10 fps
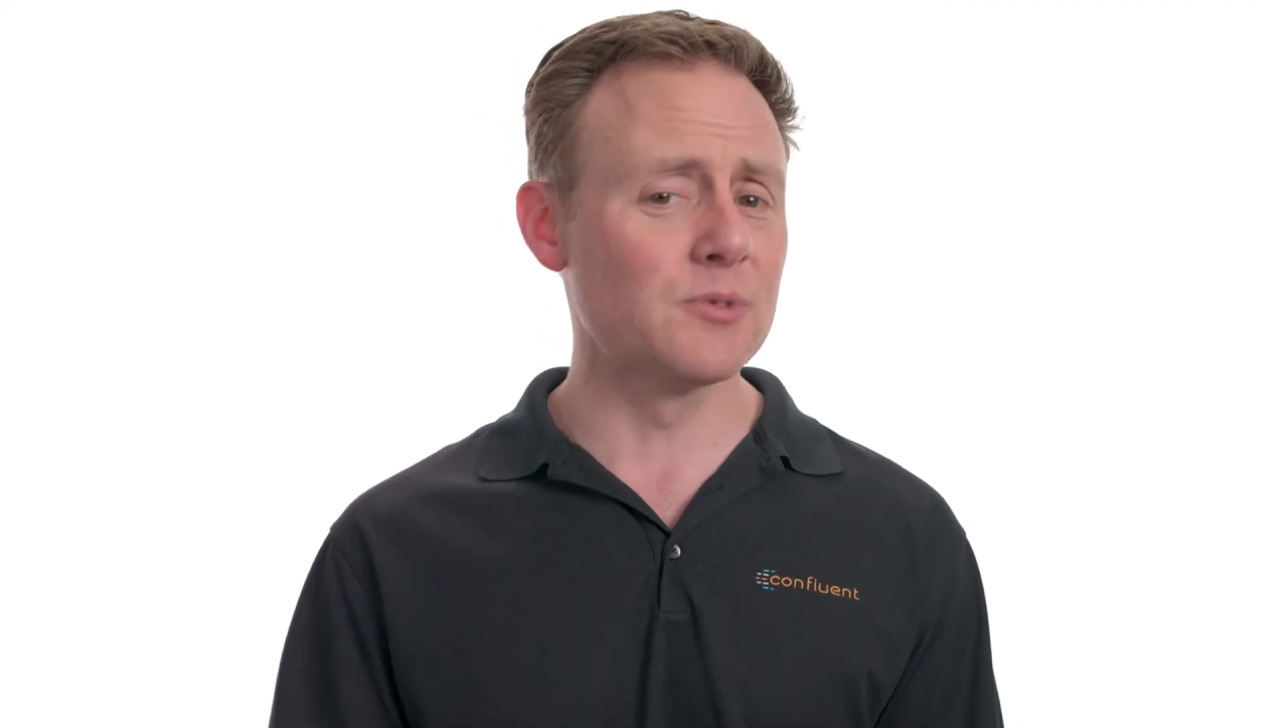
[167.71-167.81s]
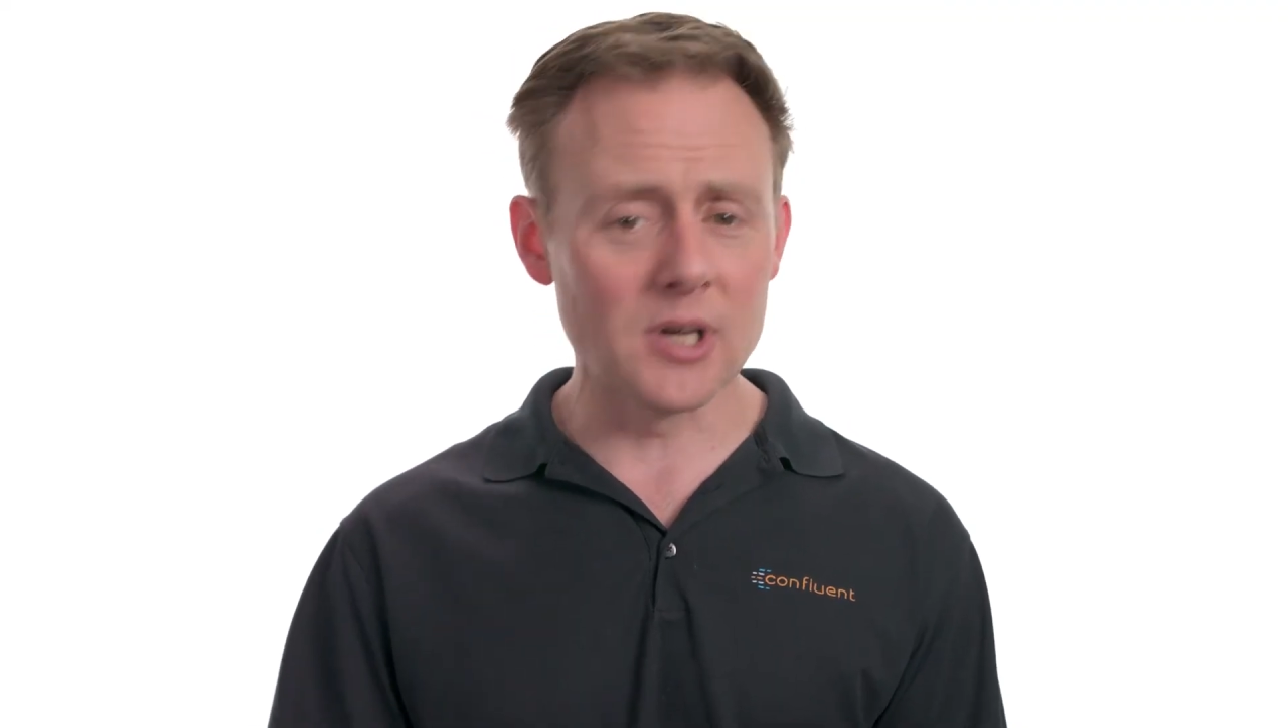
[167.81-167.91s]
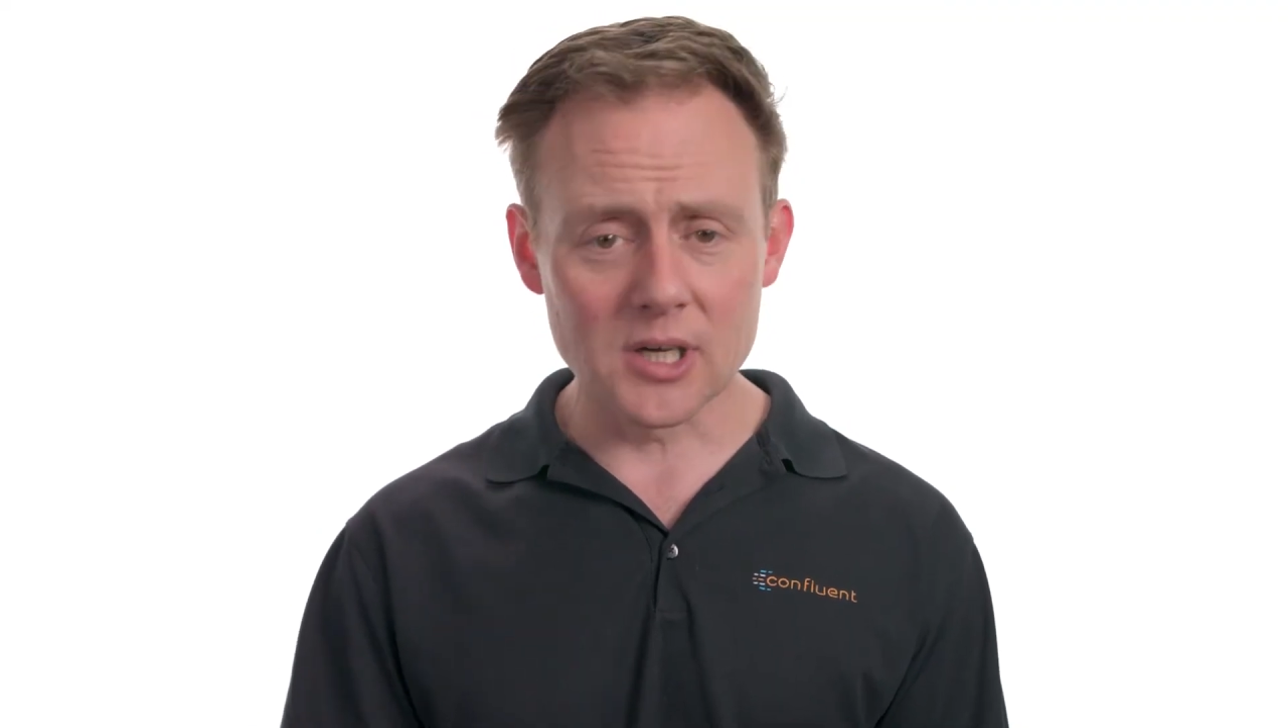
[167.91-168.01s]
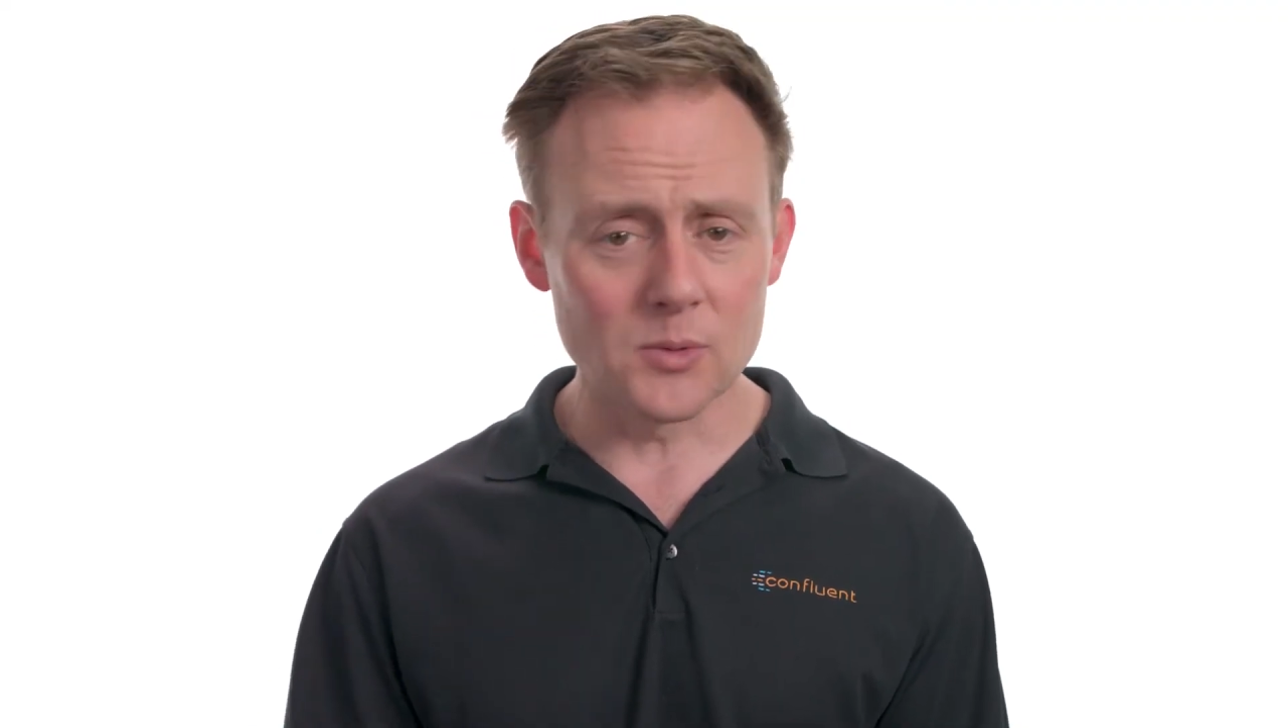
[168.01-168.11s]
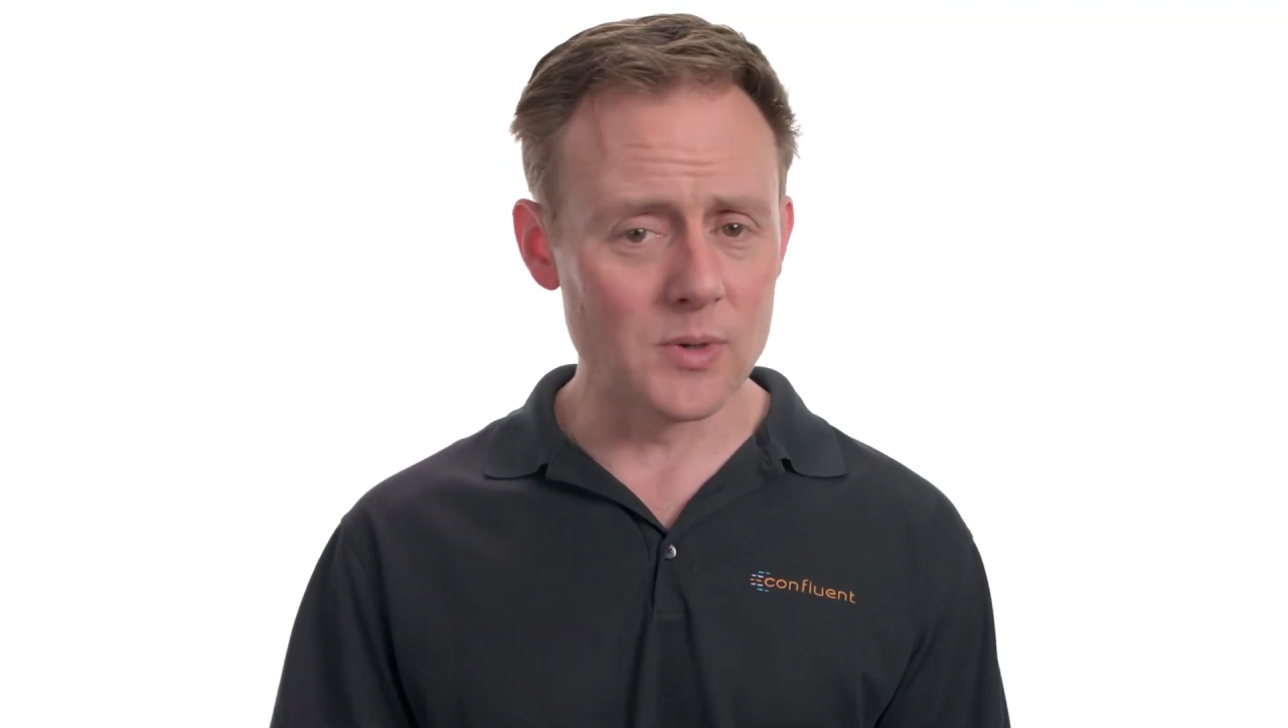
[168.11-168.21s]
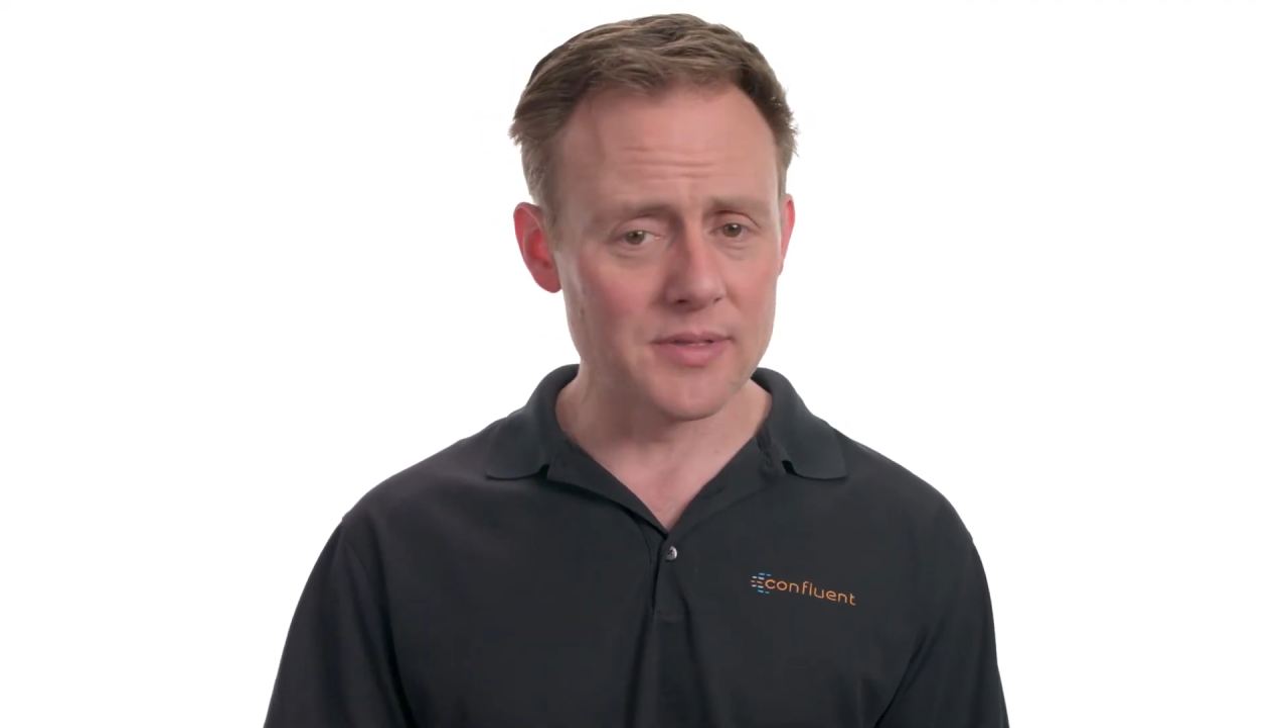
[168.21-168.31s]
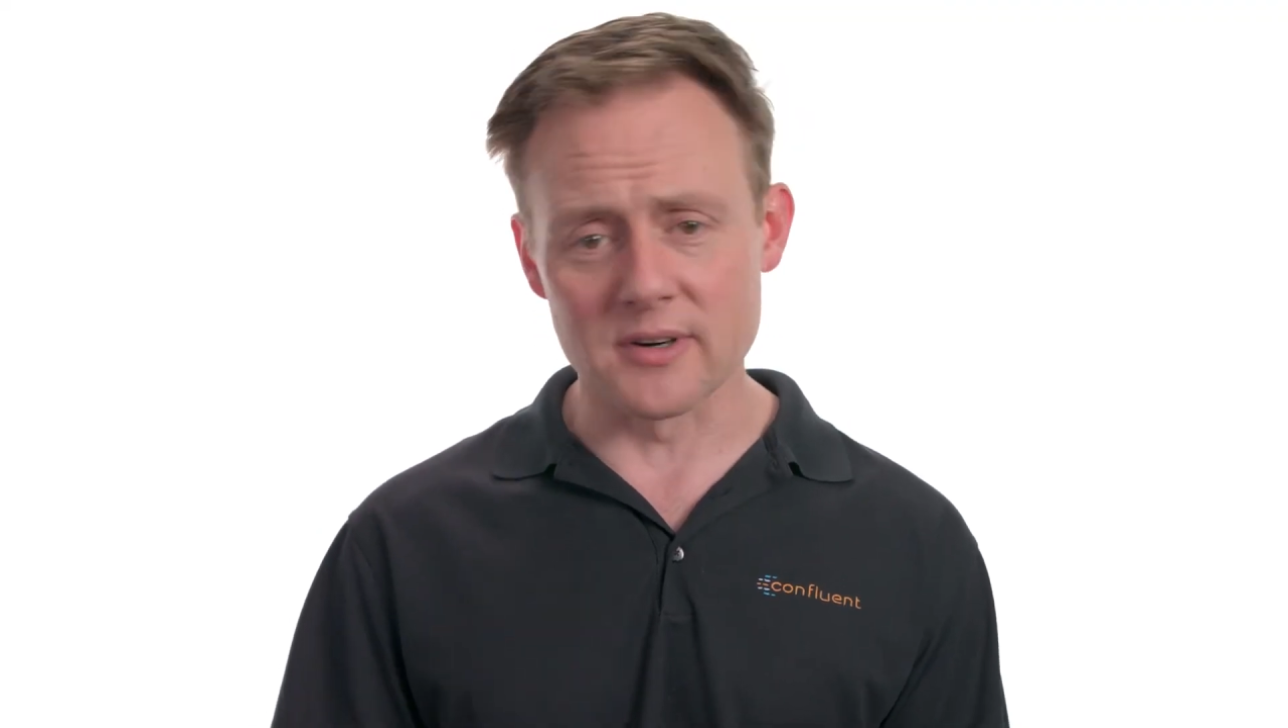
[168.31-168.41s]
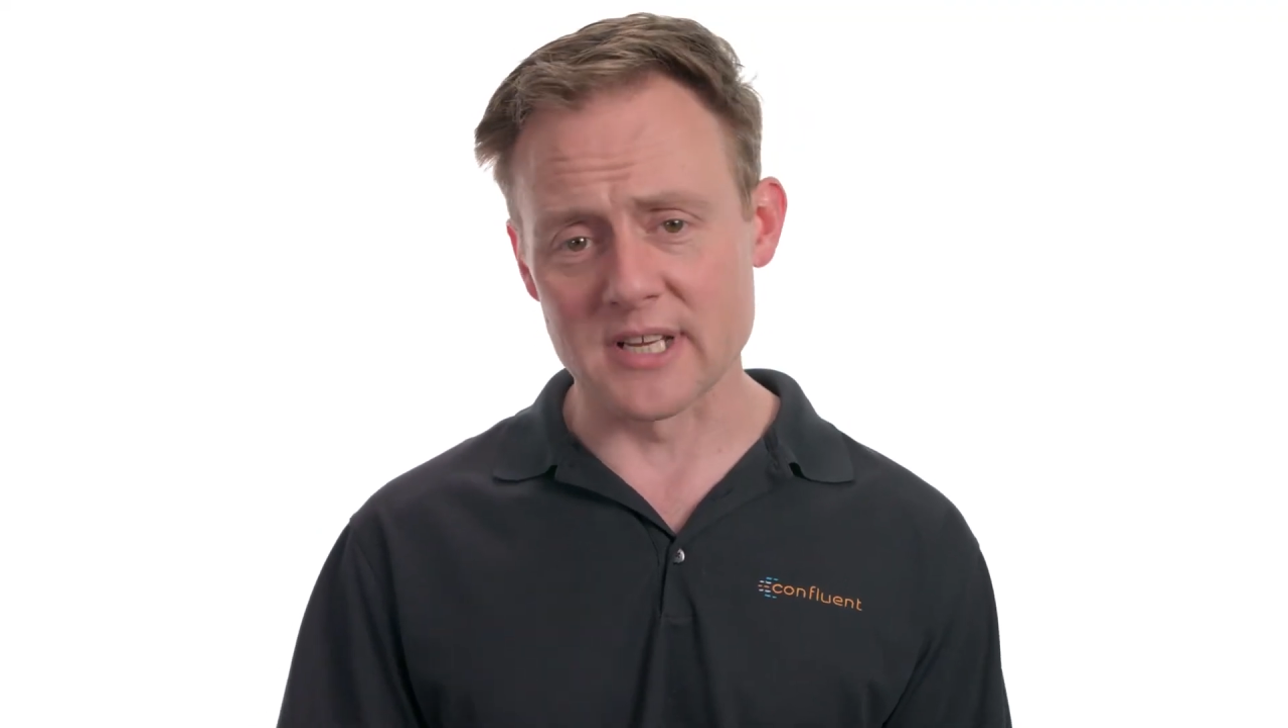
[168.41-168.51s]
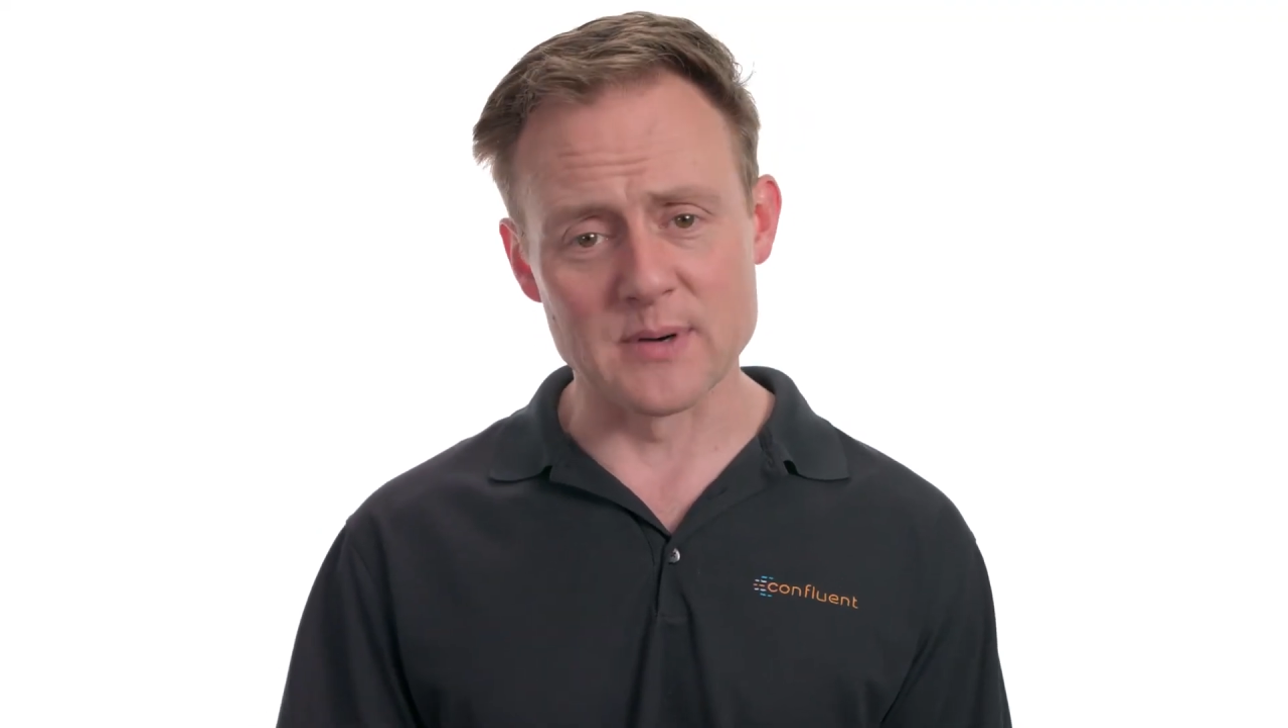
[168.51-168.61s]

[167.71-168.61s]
wrong with our